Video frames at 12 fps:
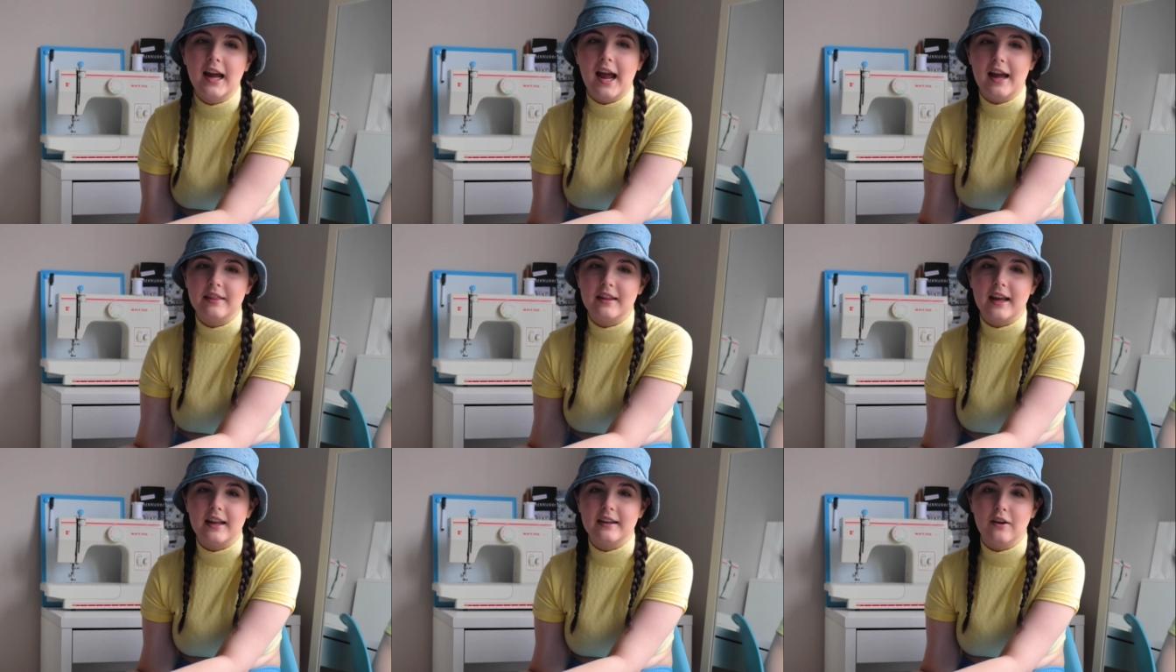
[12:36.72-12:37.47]
and
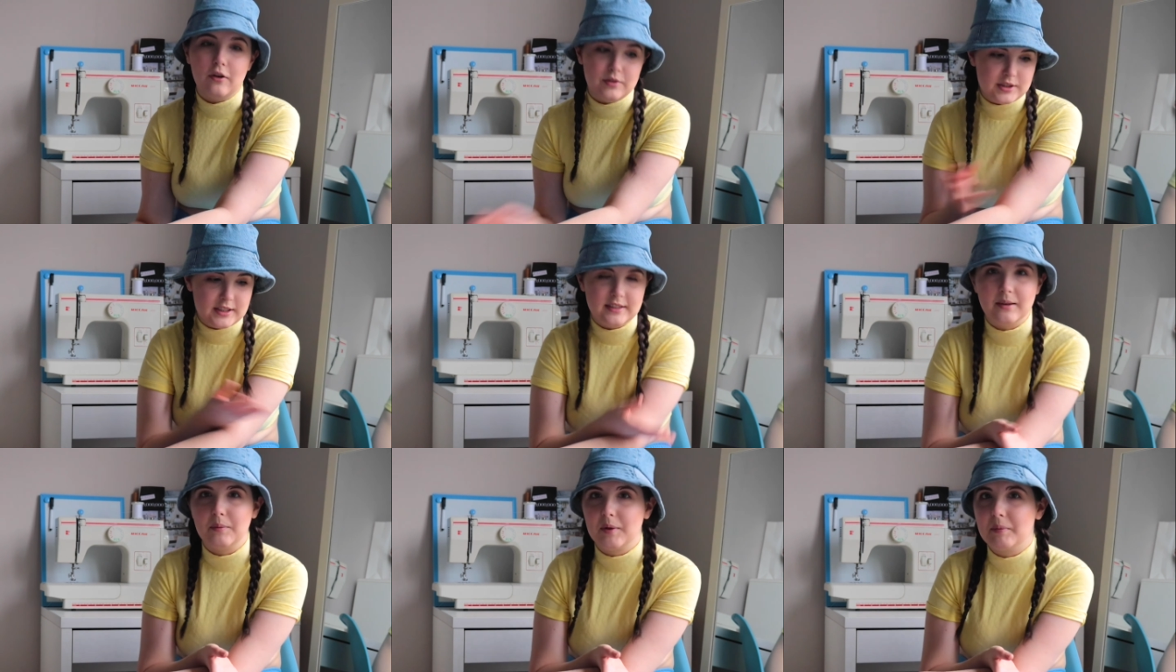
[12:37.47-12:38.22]
then obviously
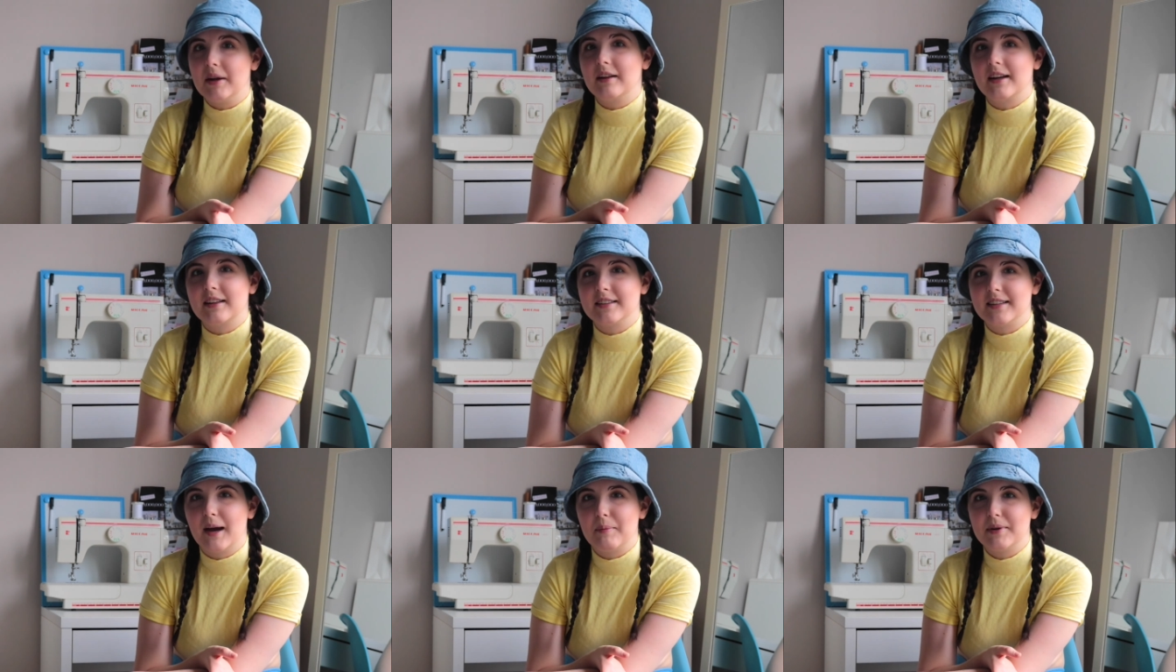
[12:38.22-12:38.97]
something big like this
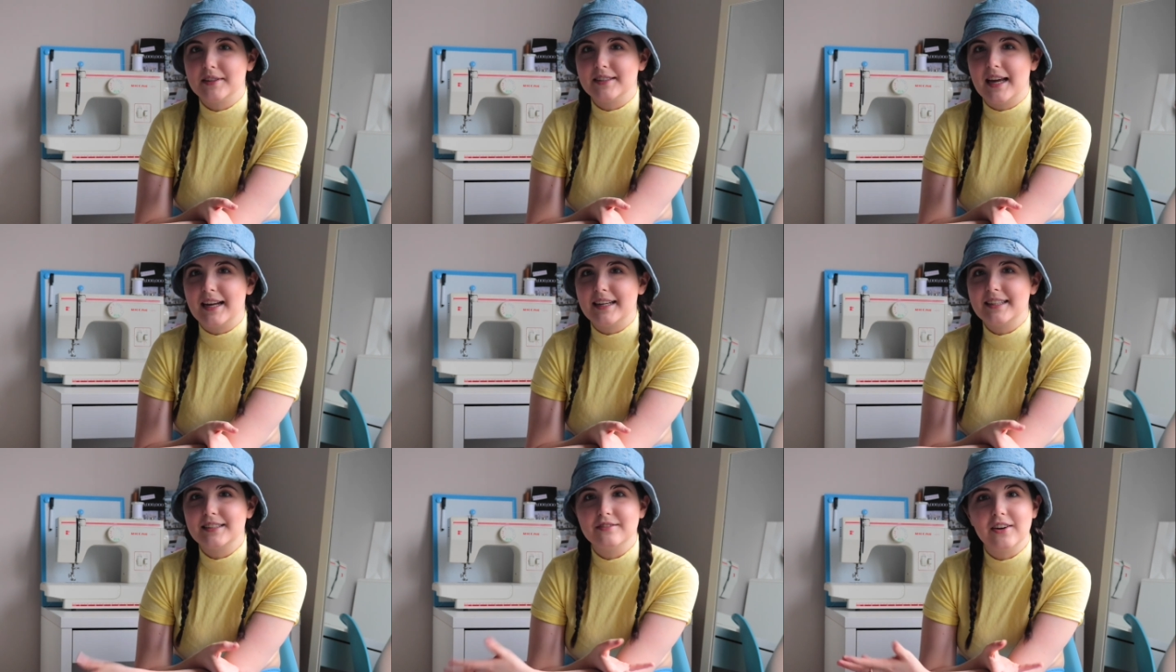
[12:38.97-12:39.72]
happens and
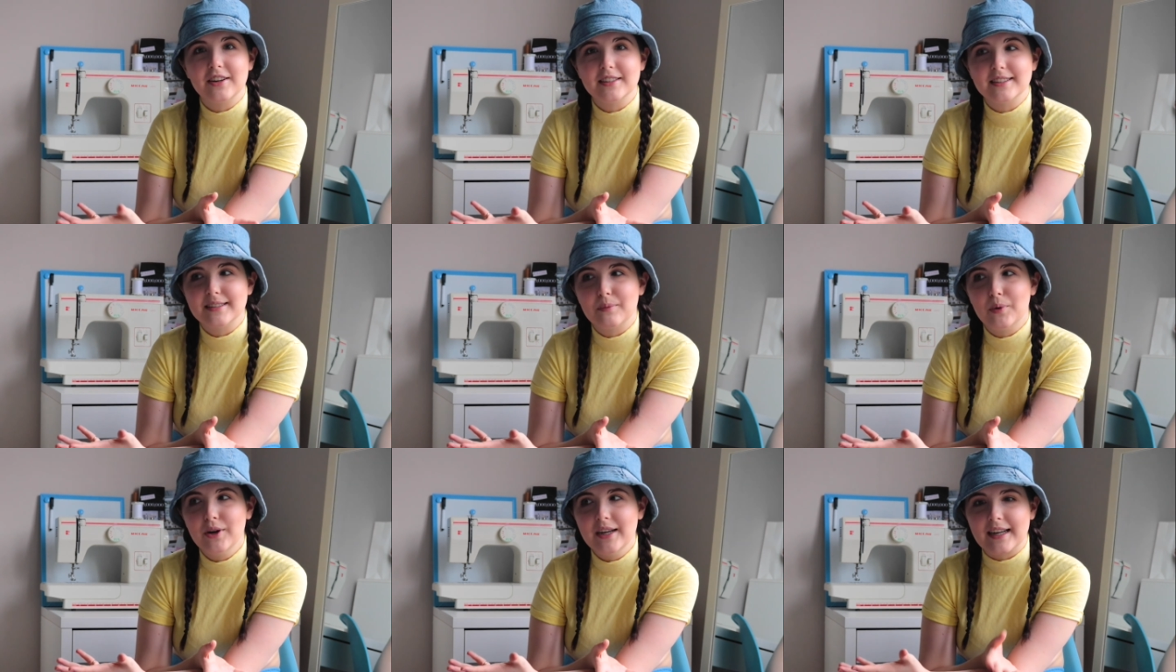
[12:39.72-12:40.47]
it's very
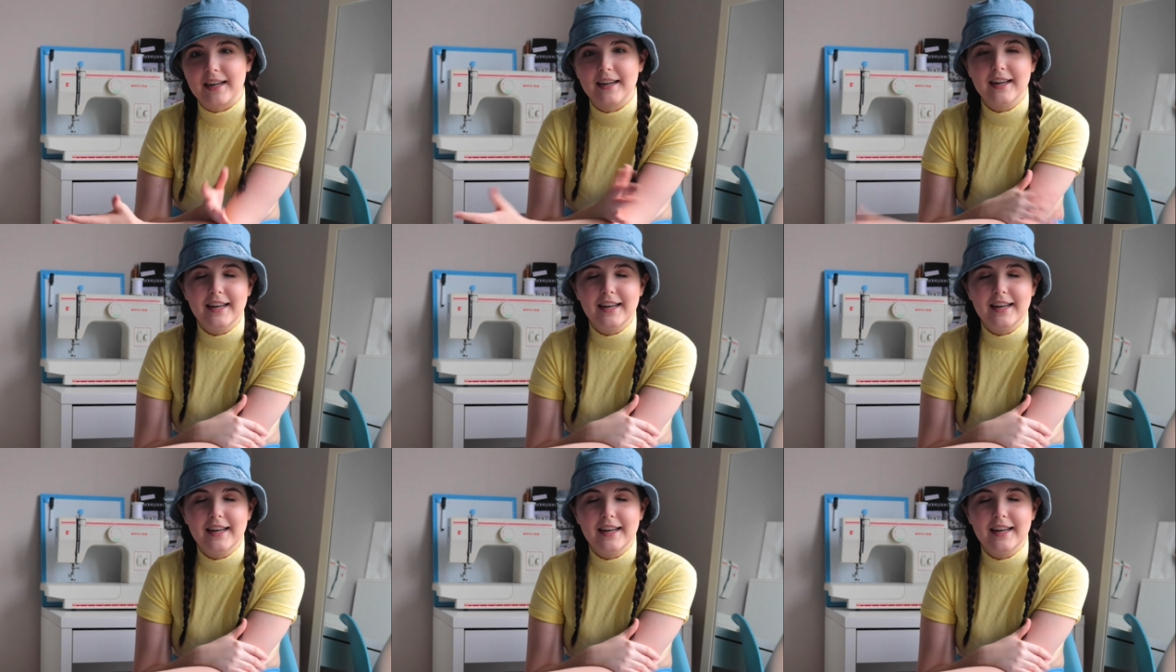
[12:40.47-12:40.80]
disappointing.